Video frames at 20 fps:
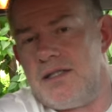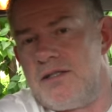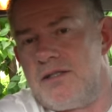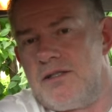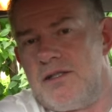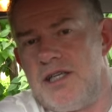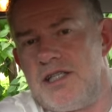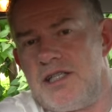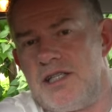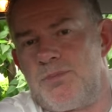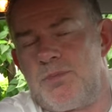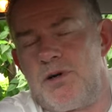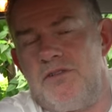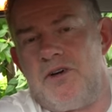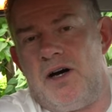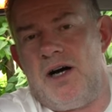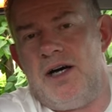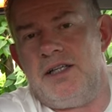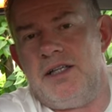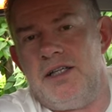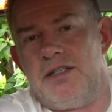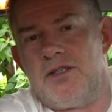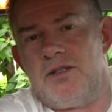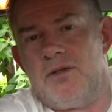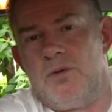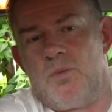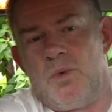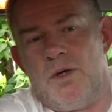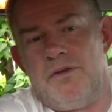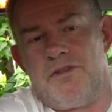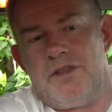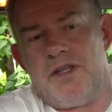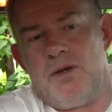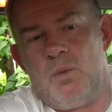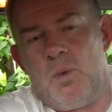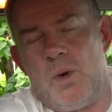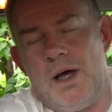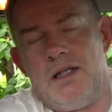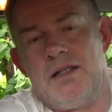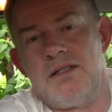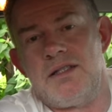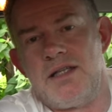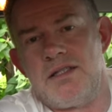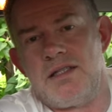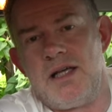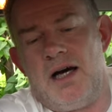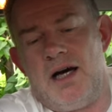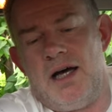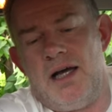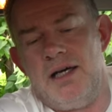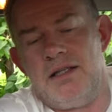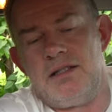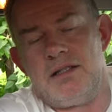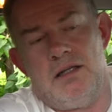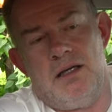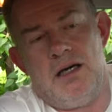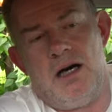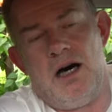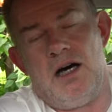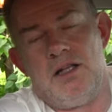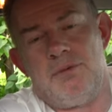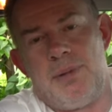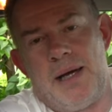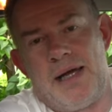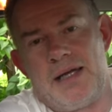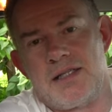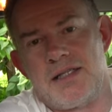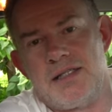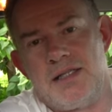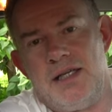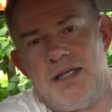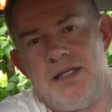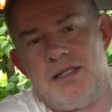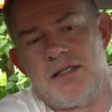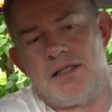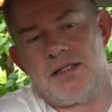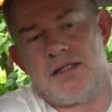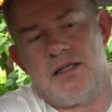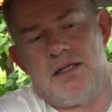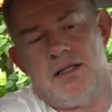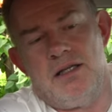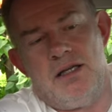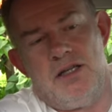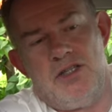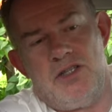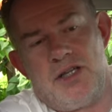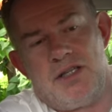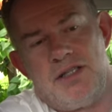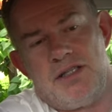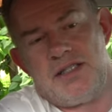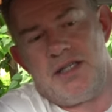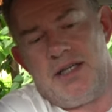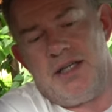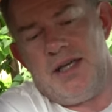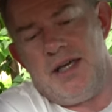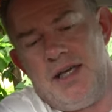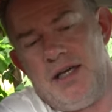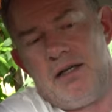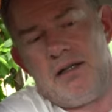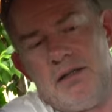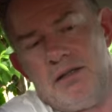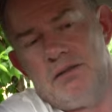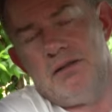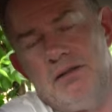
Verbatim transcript: is, this is provided with the well desired hardback seats. As you can see here,